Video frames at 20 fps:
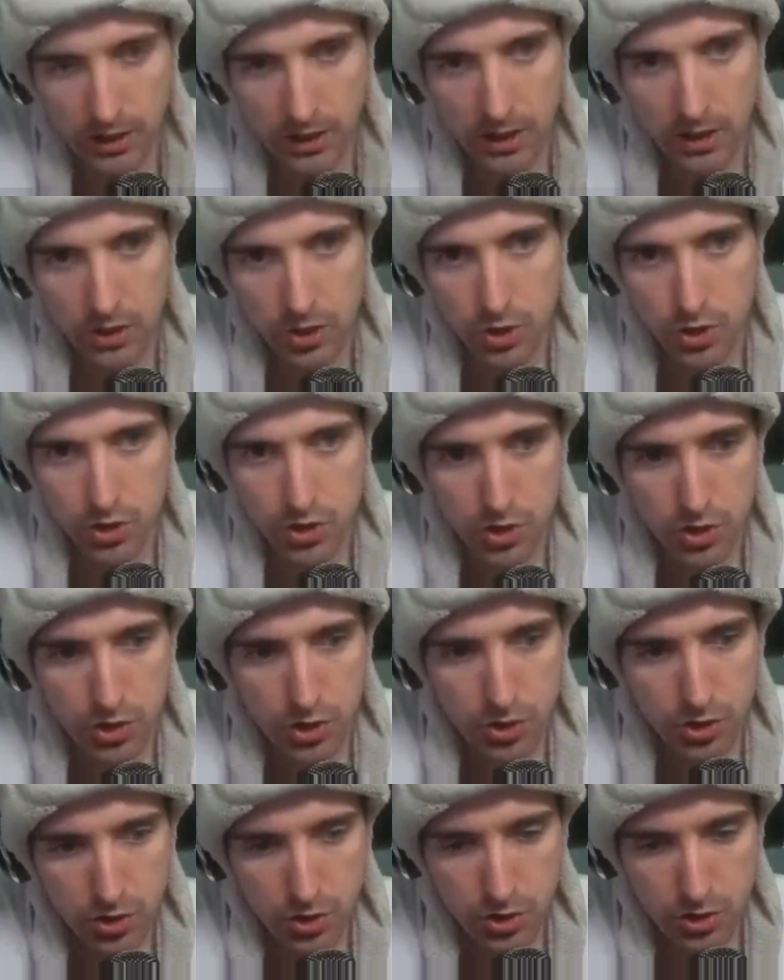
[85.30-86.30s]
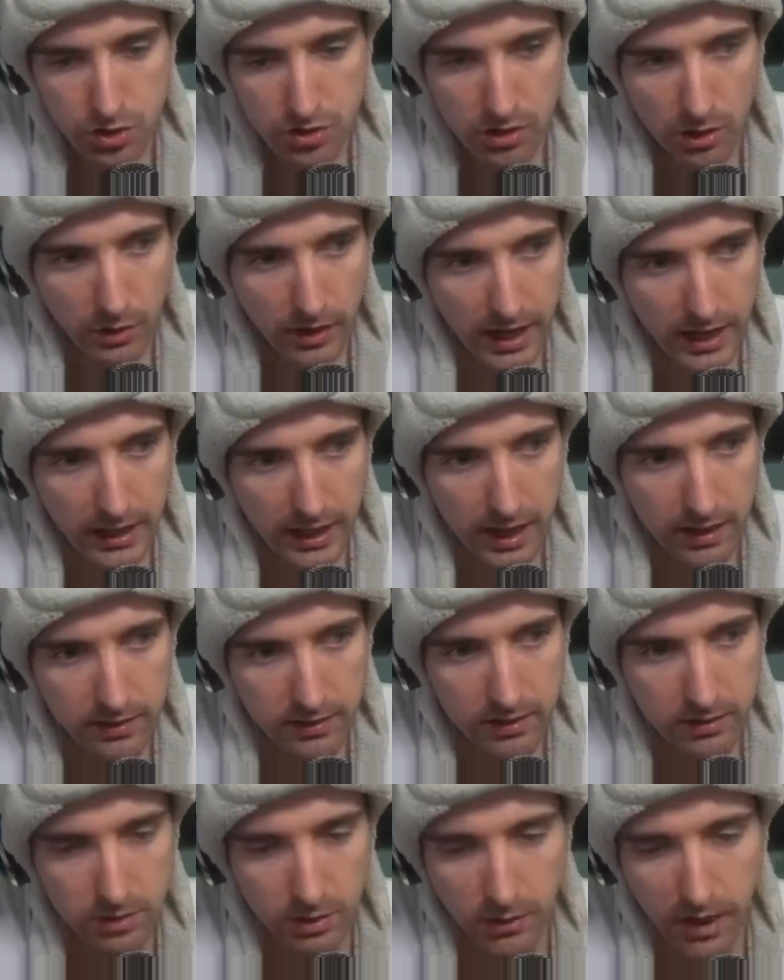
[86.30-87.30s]
Shh. okay,
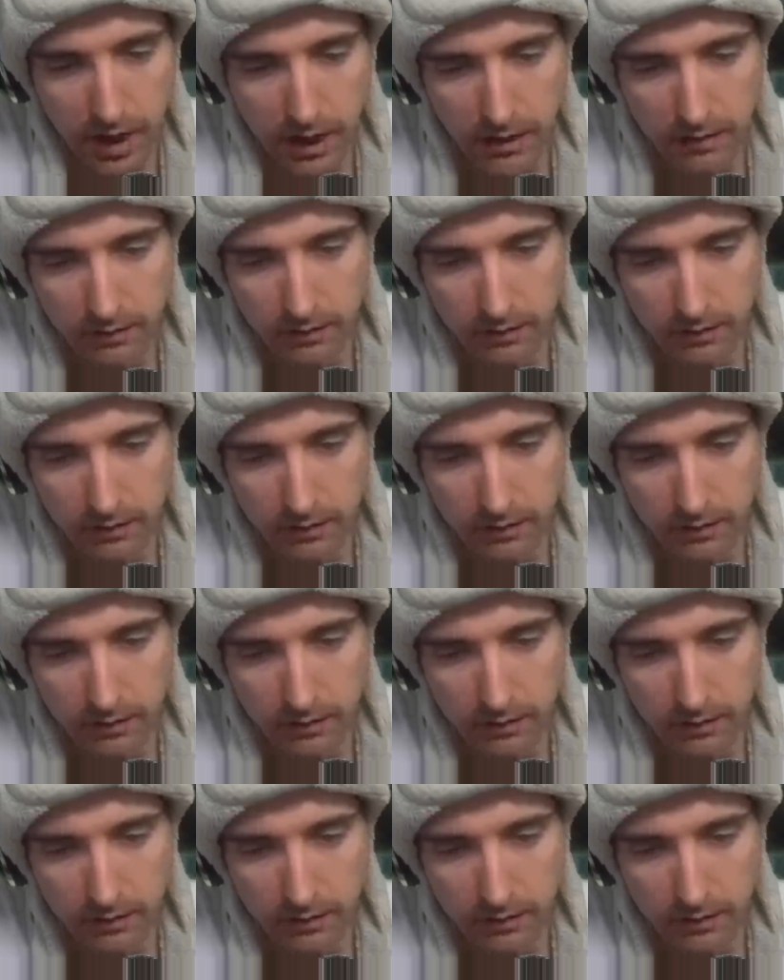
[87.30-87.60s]
guys. It's okay.